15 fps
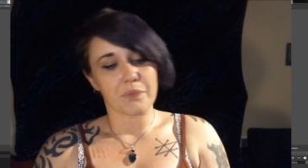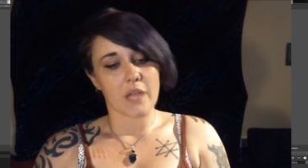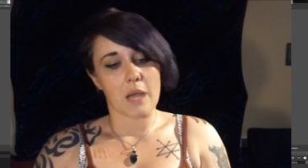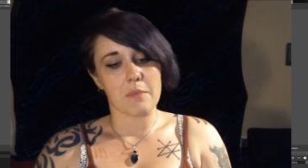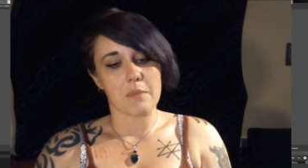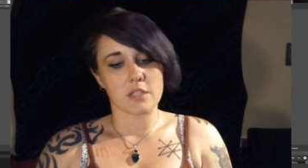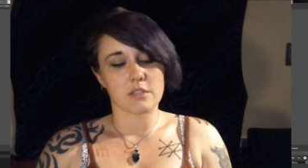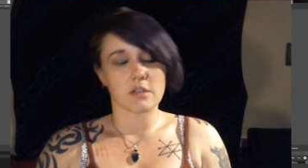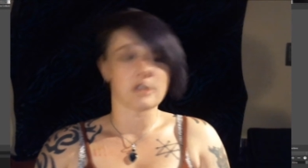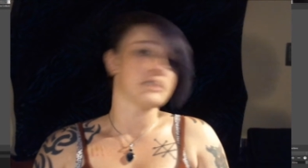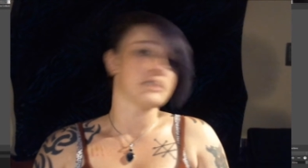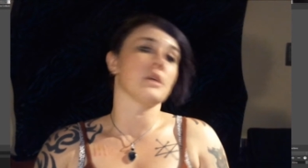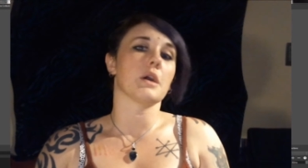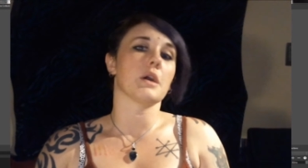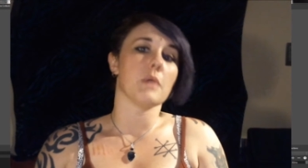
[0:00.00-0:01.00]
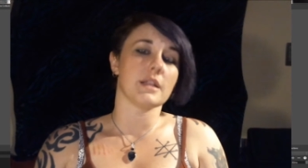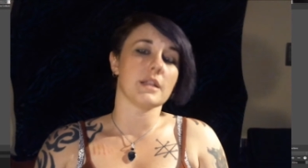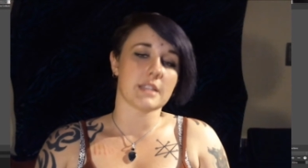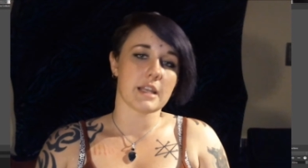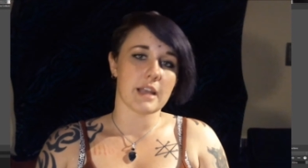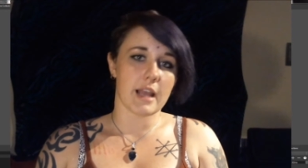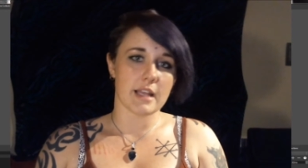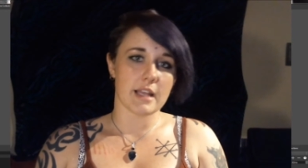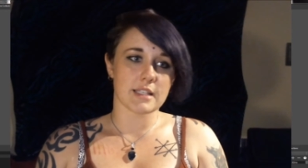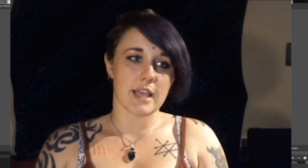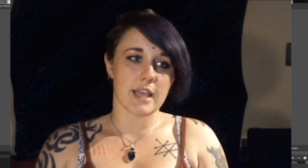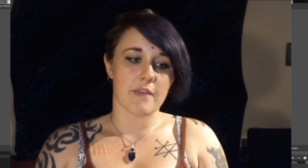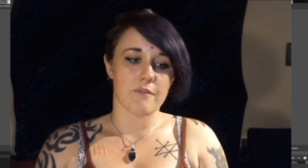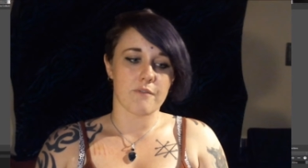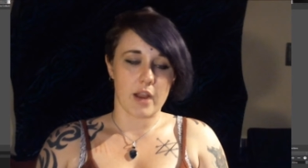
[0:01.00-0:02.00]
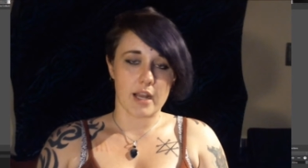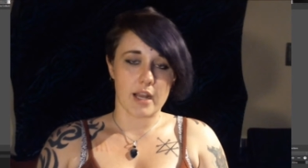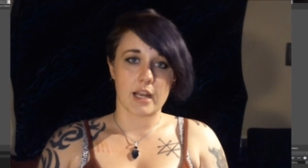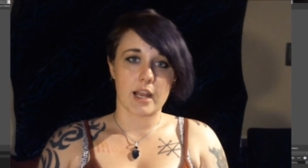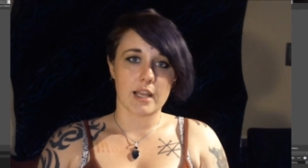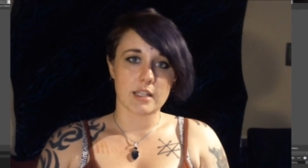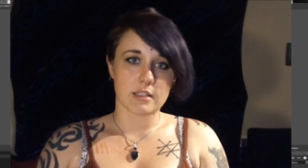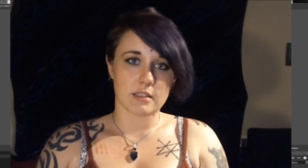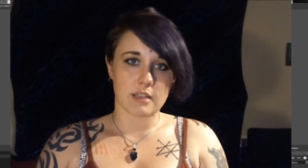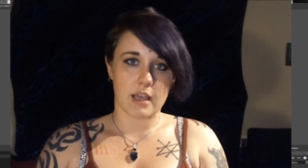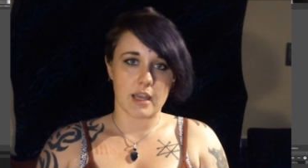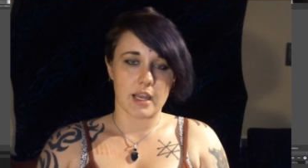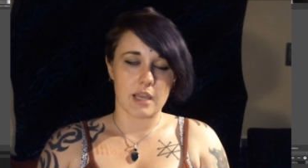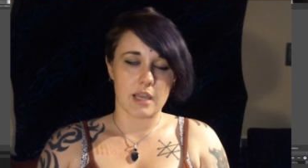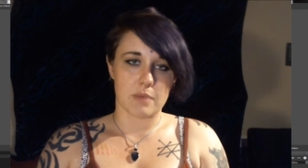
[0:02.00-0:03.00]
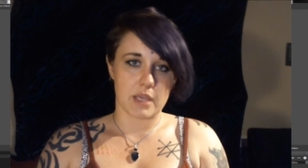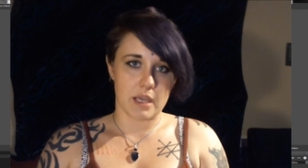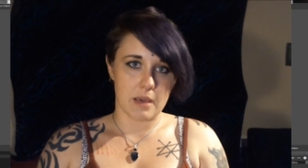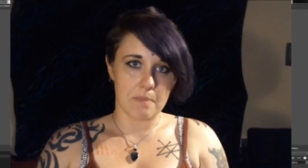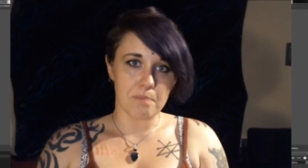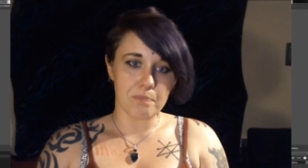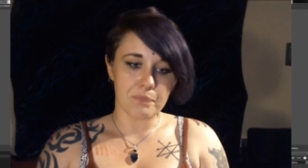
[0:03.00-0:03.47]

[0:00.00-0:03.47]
I'm going to start doing Wednesday nights and Friday nights at 8 p.m.